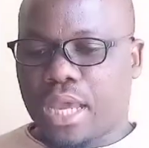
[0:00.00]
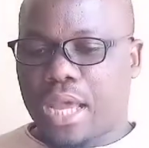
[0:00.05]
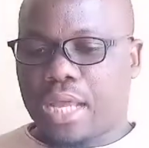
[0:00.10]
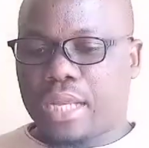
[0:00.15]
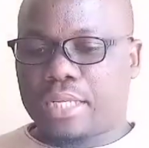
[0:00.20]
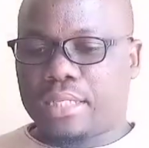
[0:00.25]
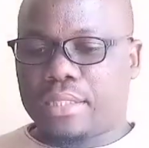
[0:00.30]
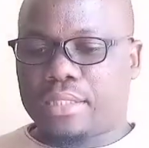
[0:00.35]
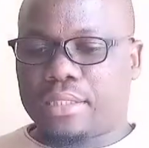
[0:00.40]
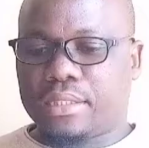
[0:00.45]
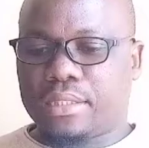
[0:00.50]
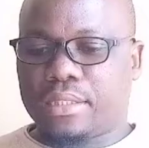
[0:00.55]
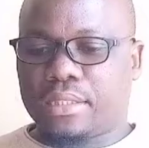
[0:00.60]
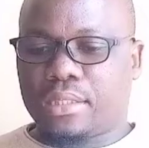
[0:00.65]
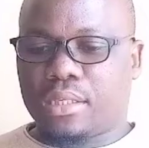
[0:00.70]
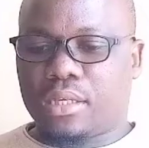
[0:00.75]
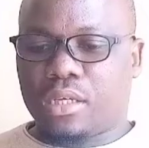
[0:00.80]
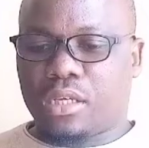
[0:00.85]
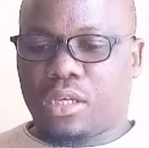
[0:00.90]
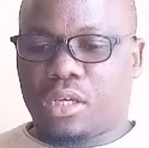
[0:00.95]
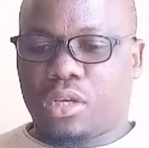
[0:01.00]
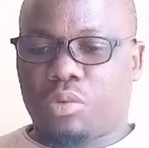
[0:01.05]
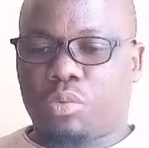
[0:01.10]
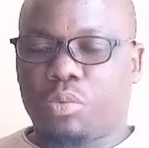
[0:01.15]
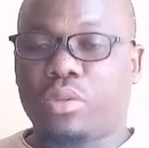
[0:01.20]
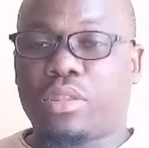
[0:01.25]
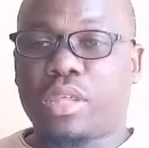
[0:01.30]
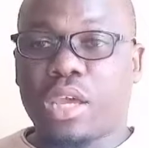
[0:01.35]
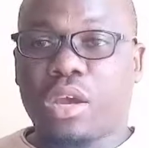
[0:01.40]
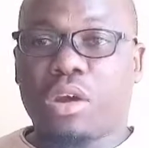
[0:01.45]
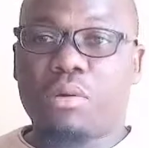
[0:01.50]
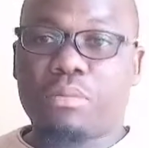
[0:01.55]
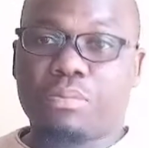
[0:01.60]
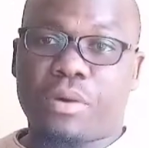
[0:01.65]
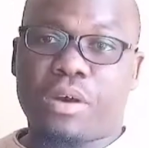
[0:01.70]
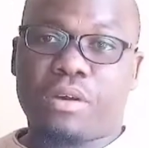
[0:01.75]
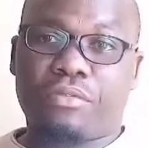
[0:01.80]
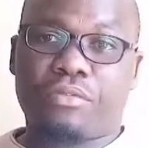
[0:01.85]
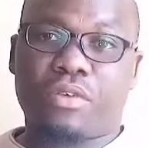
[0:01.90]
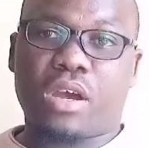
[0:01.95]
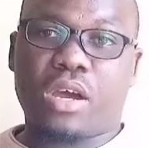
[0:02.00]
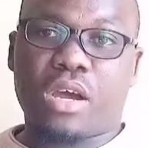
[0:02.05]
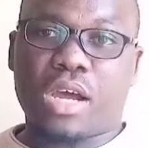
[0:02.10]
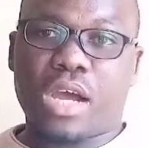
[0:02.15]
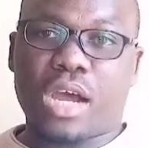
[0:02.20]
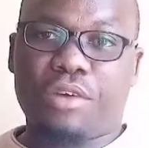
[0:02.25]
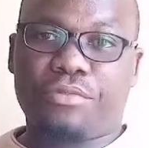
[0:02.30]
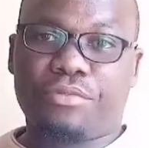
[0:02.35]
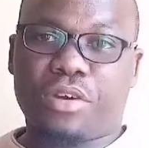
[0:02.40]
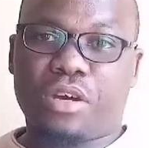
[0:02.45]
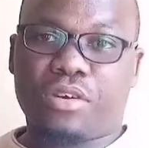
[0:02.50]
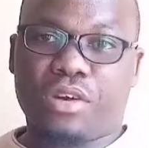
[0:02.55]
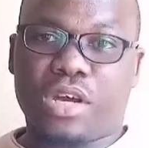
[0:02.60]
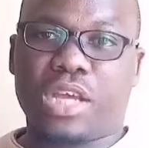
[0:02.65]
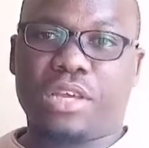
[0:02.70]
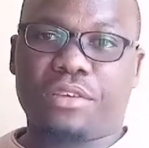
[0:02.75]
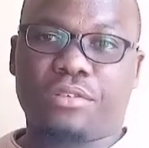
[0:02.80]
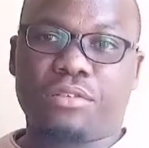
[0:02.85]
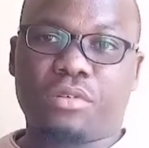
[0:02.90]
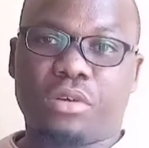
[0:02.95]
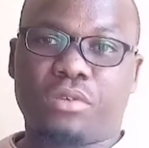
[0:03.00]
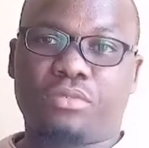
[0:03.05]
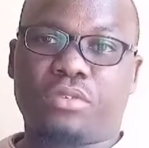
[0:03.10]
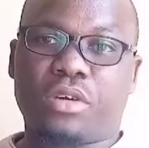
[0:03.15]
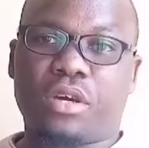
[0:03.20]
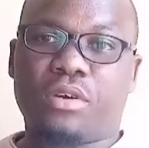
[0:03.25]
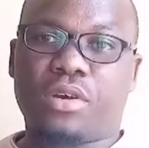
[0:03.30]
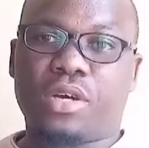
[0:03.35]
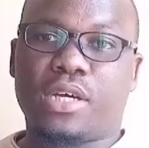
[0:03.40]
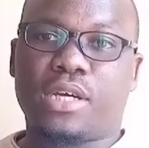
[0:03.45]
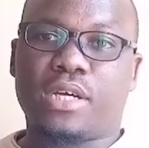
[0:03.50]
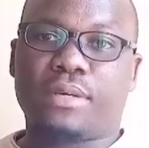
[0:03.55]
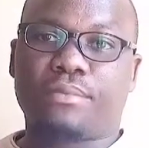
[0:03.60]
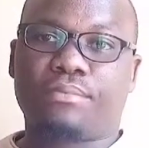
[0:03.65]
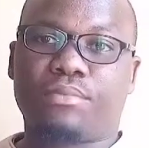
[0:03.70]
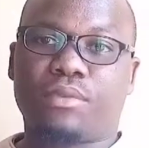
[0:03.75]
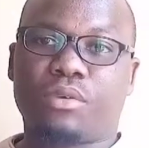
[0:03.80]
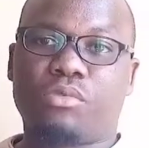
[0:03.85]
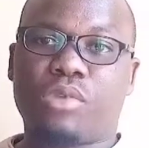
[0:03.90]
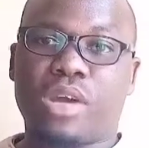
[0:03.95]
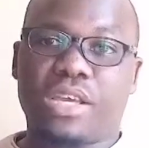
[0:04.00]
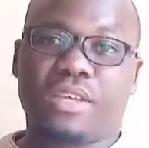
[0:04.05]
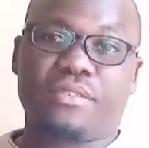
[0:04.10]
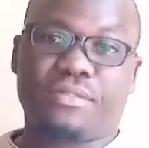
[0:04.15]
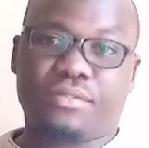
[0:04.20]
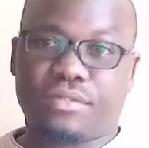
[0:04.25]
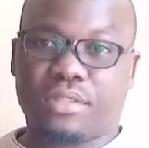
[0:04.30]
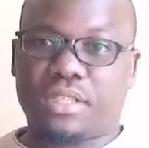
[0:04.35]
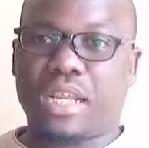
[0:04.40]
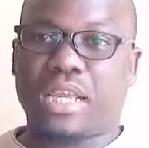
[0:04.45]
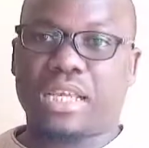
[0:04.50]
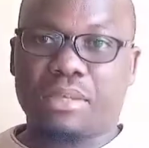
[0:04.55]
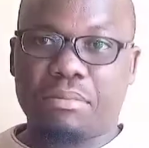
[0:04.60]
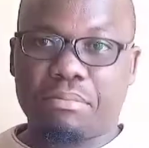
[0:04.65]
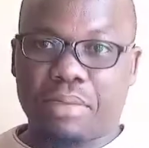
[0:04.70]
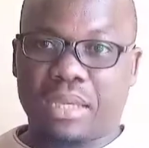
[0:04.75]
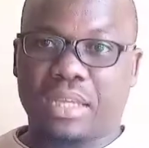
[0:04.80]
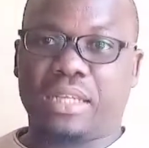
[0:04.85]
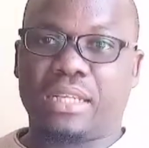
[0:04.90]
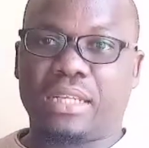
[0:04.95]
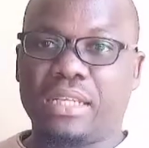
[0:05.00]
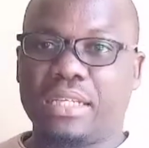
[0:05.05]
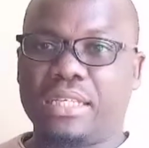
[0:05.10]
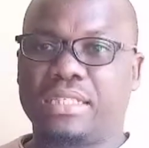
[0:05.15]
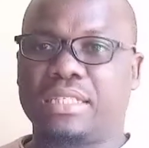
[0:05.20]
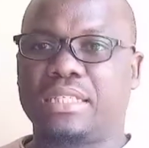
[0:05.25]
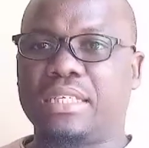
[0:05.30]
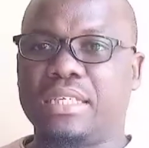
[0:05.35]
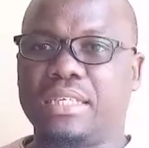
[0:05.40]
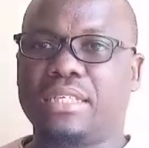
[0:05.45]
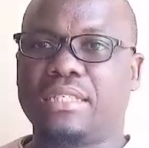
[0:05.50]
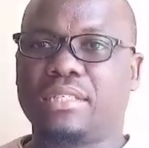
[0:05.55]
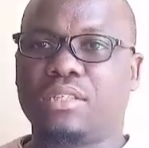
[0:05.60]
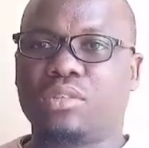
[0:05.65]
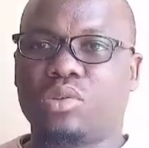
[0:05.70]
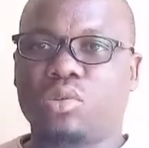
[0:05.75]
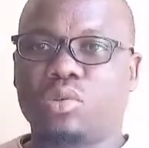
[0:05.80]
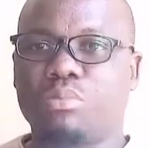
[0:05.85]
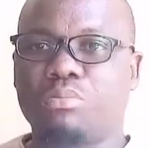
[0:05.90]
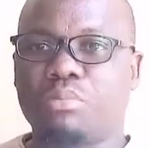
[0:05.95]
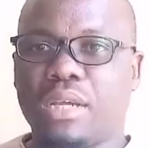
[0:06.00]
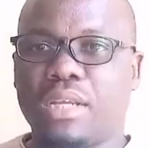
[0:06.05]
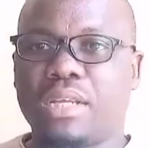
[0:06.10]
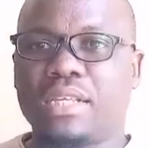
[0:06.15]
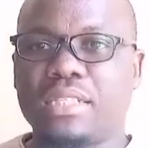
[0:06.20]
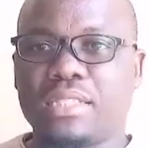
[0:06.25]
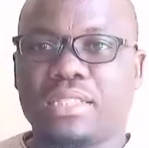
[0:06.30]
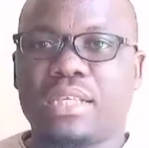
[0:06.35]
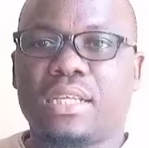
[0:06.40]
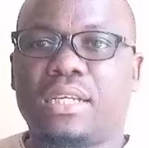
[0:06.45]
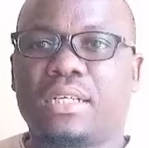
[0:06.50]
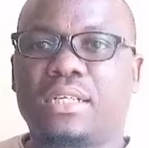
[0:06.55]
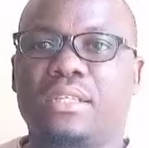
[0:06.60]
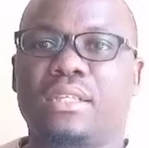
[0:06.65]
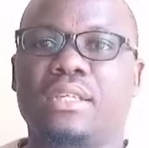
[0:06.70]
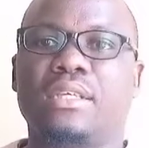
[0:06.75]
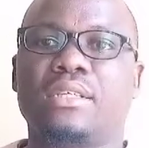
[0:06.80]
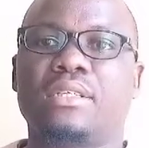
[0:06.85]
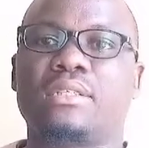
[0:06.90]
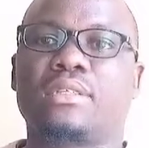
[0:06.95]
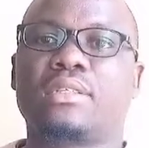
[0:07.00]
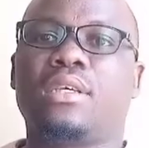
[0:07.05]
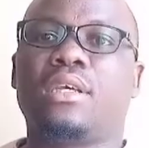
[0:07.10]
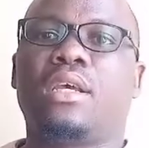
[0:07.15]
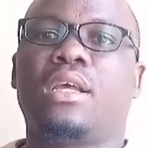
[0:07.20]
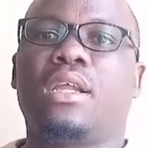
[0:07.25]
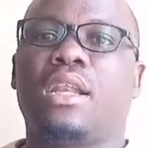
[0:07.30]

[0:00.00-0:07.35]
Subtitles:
and with the help of our wives, like men, it's easy to manage certain things.